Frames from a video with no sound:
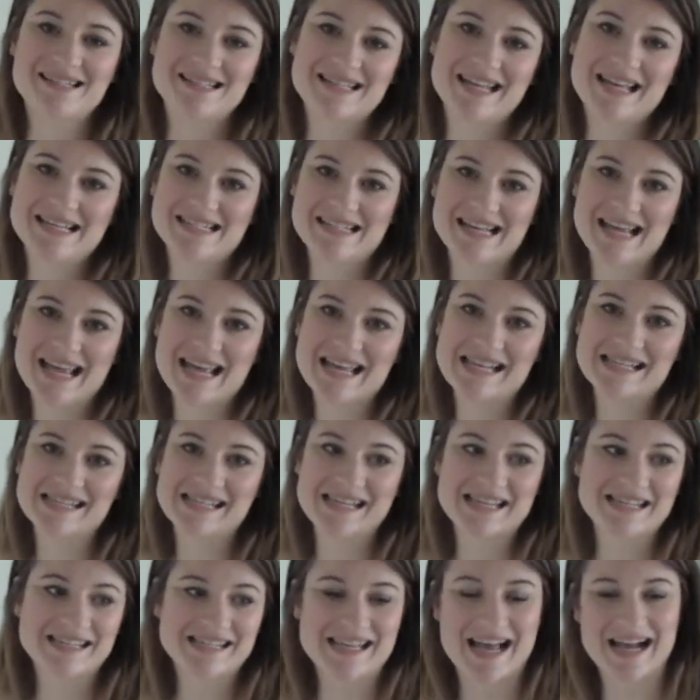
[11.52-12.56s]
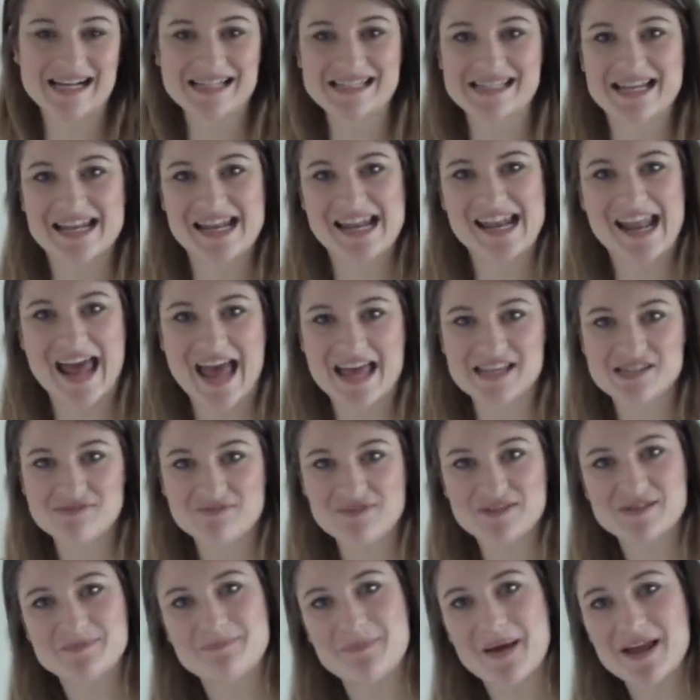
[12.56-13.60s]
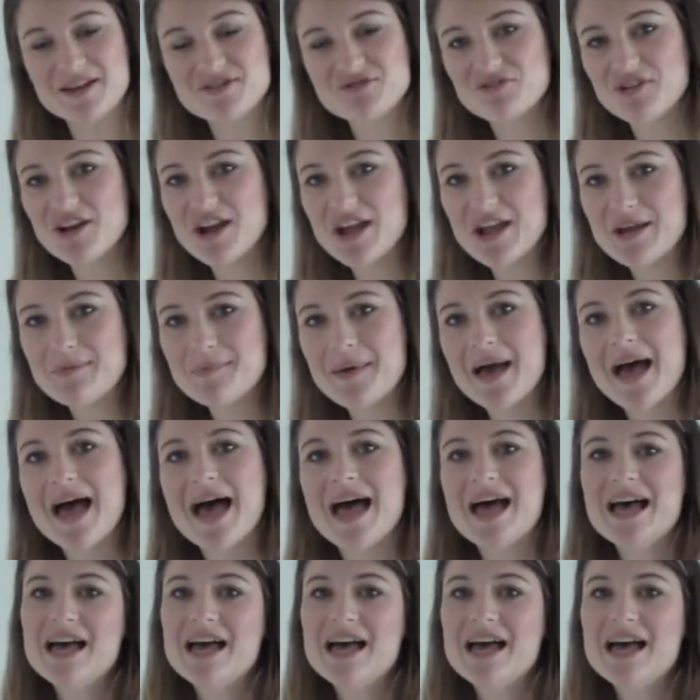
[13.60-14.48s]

This is Saxon and Ezra's bedroom.